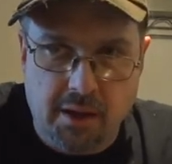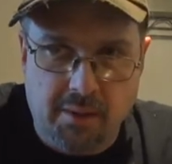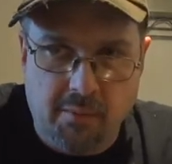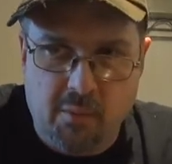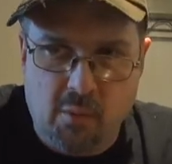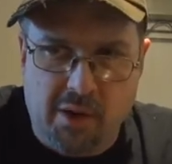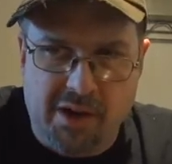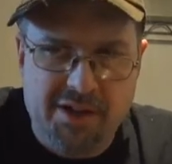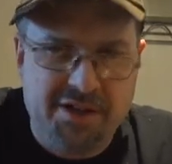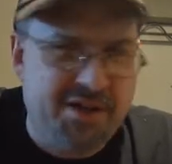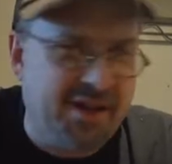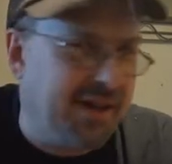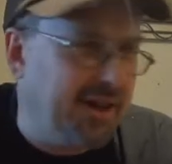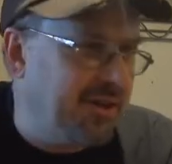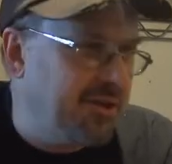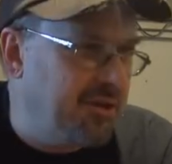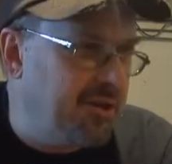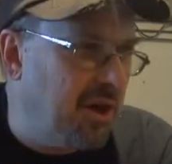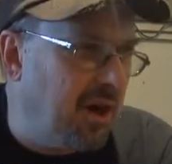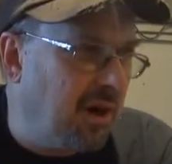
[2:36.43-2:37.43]
one's like a
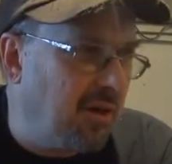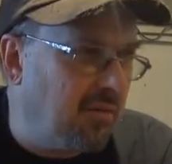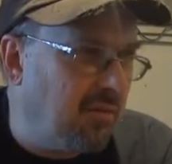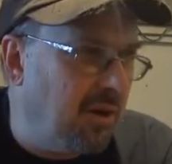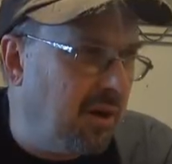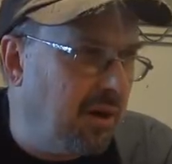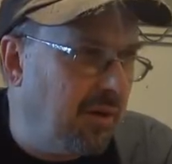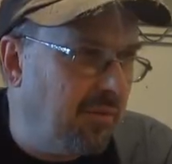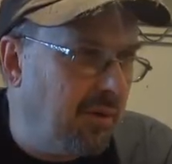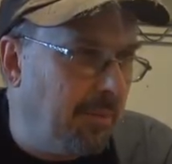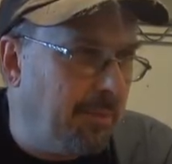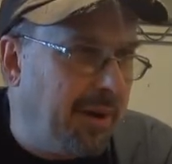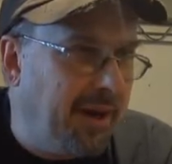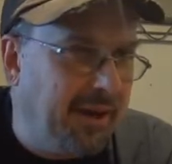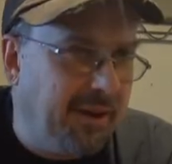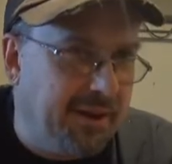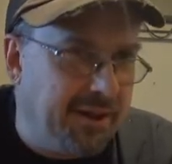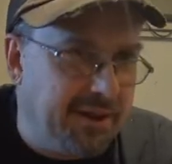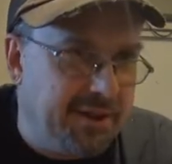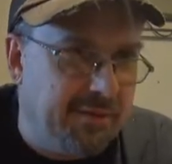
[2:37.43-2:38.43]
dog
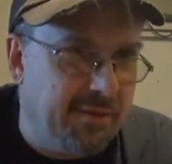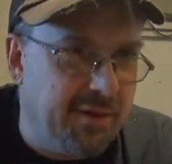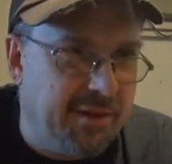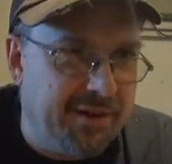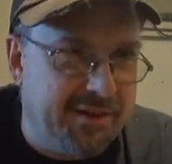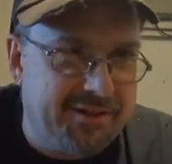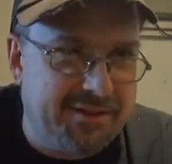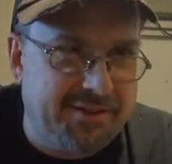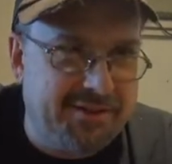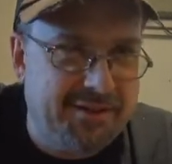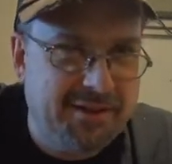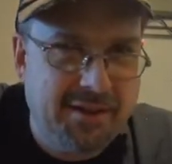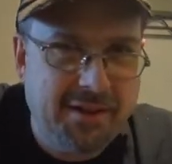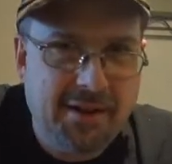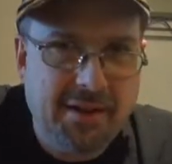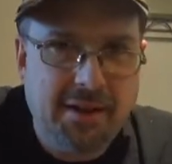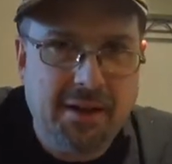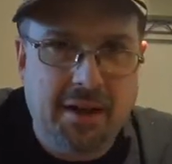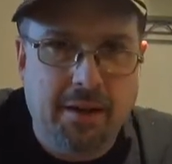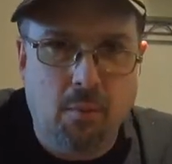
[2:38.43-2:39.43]
repelling device,
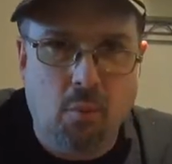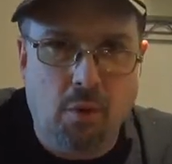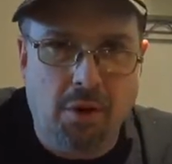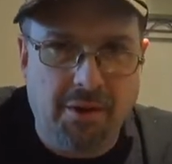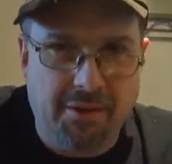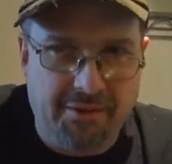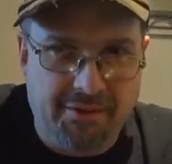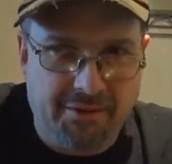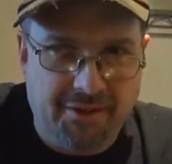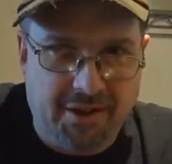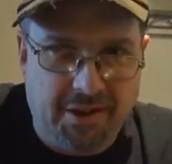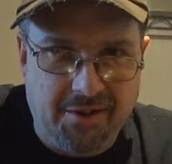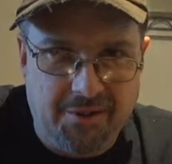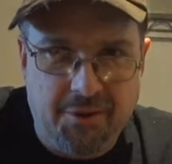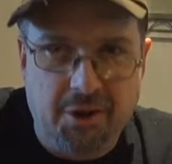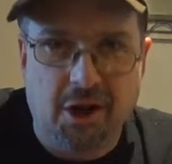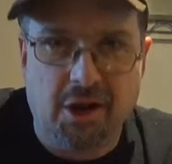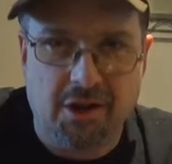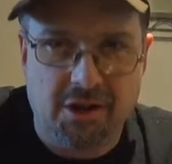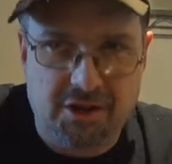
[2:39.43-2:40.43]
and one is like a
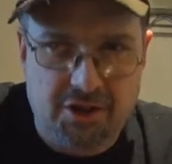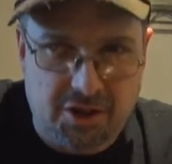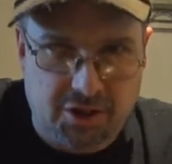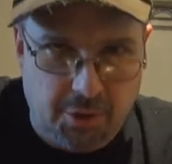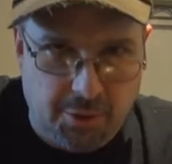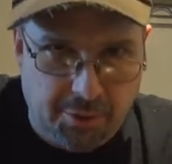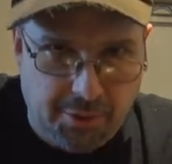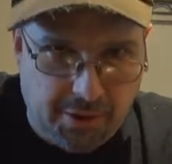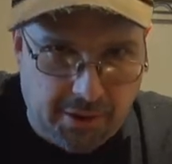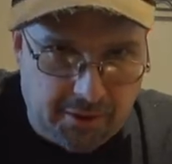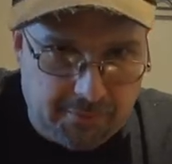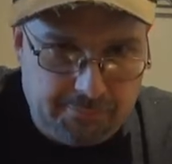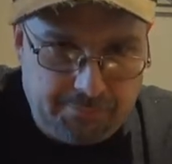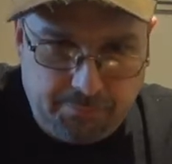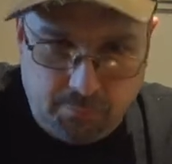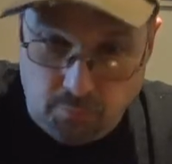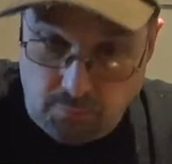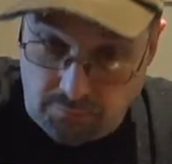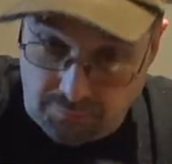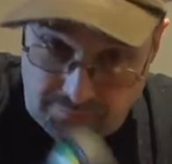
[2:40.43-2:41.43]
dog sonar.
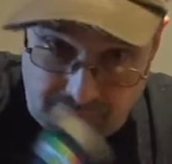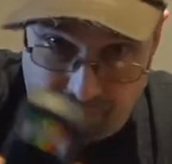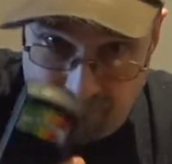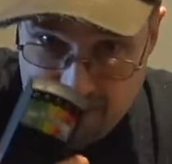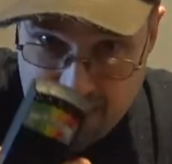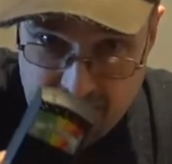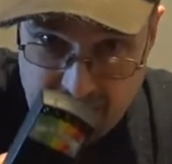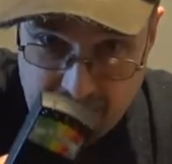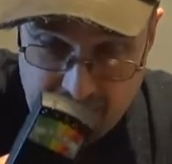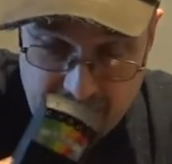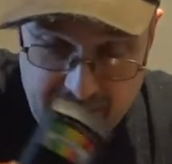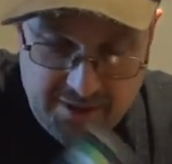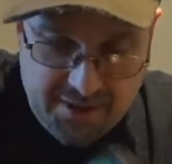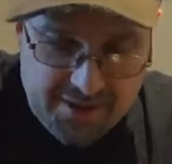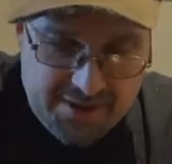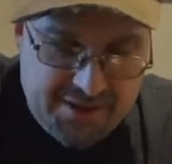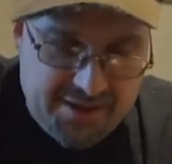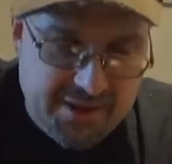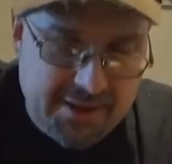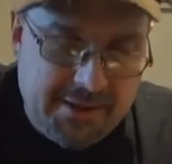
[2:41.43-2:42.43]
And then
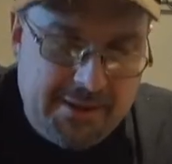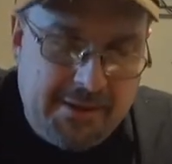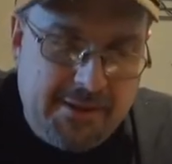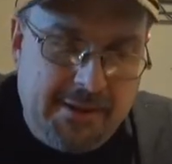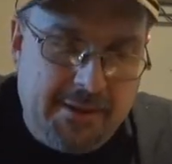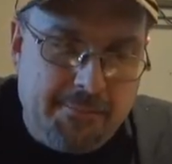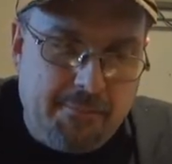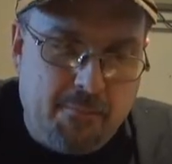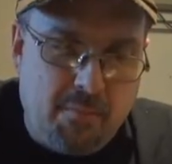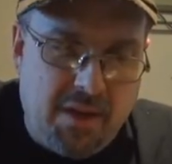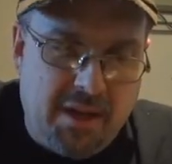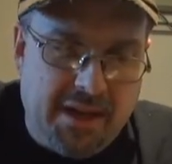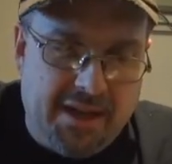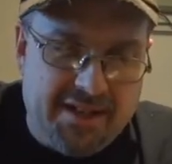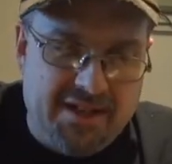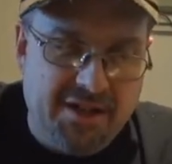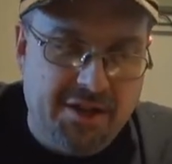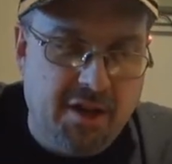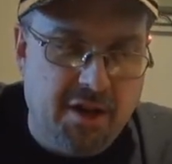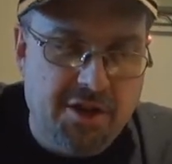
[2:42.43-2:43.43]
this,
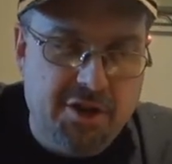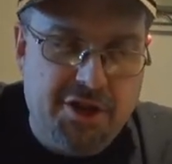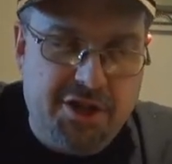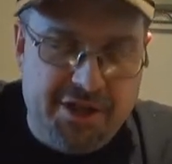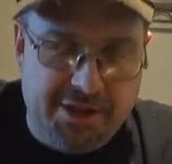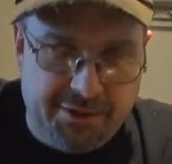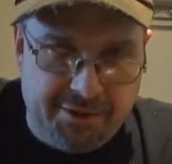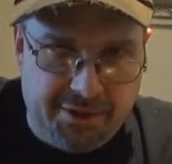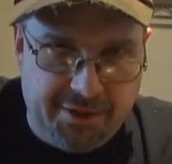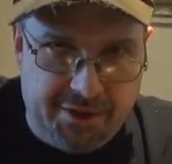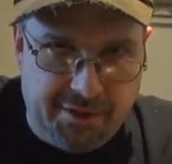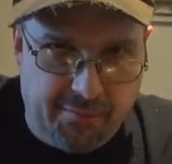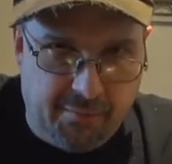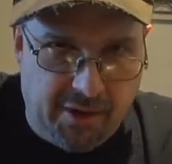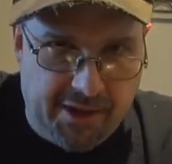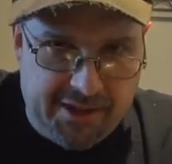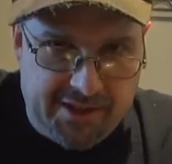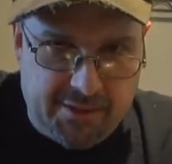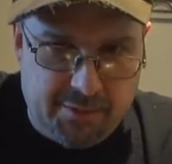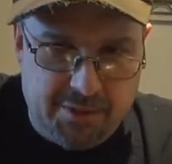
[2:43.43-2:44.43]
it's an unshielded
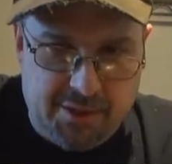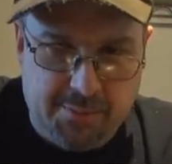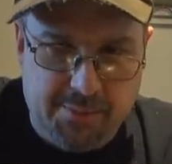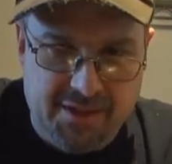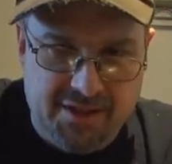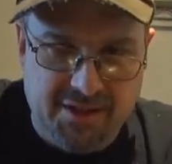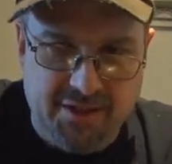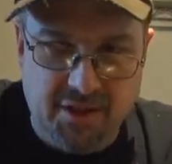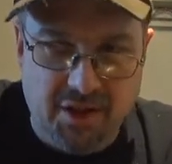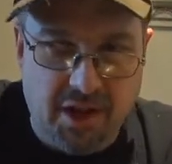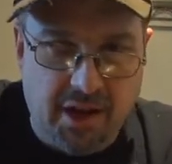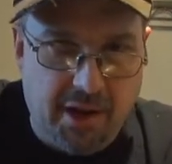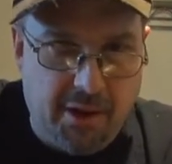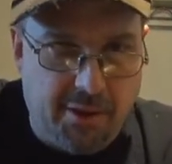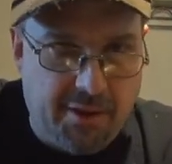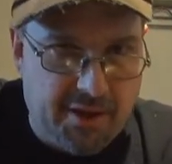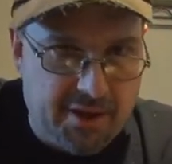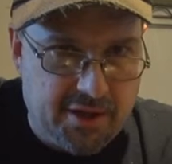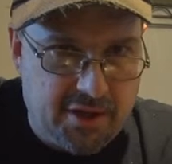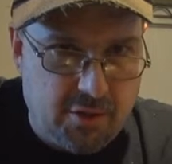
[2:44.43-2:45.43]
device, which means a lot of
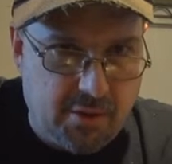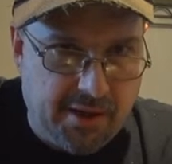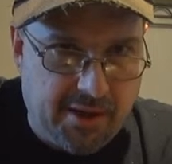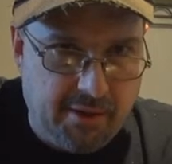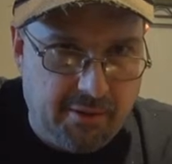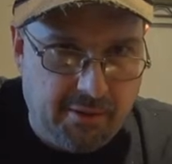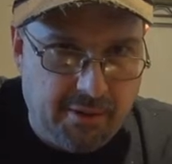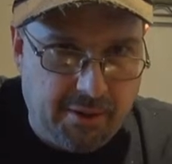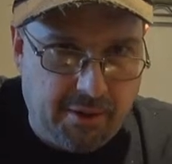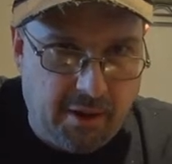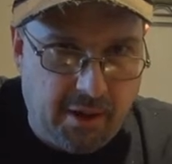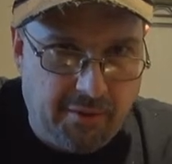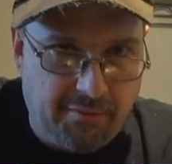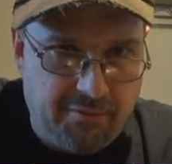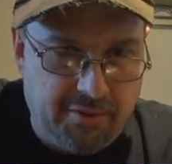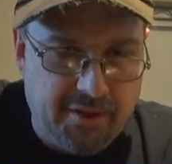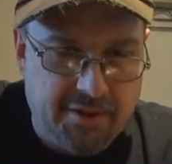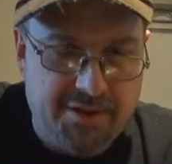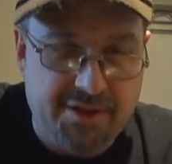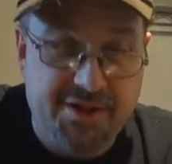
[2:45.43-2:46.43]
things trigger it
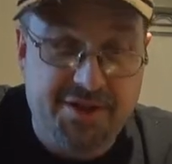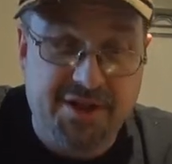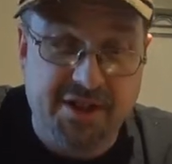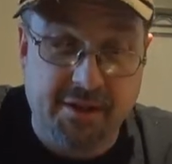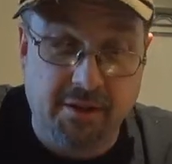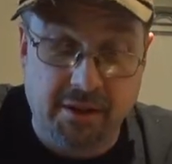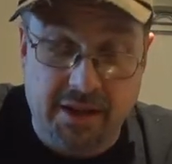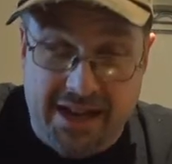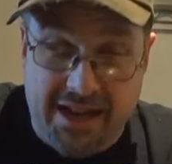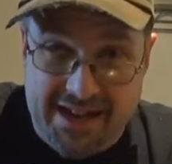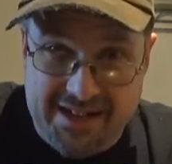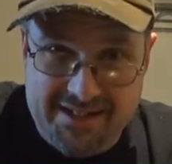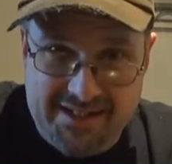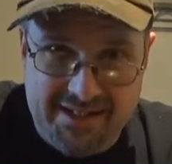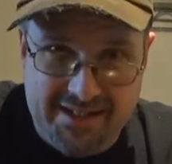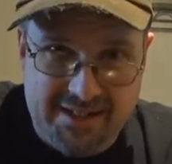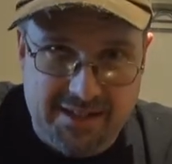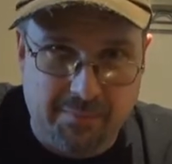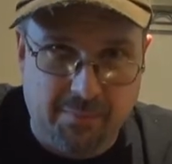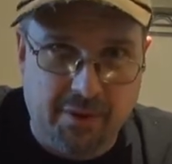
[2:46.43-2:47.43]
off. It's a single
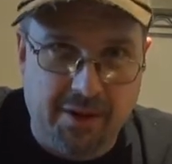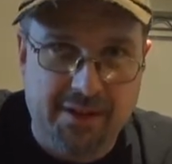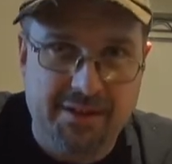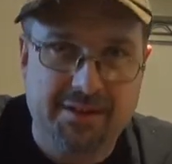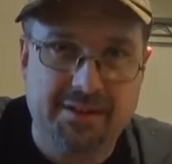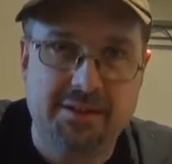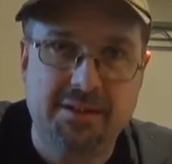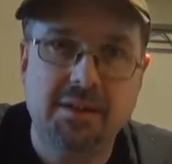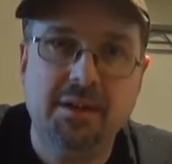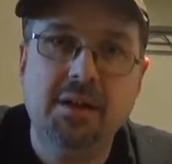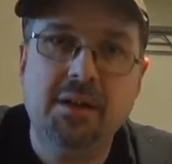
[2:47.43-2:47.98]
access device.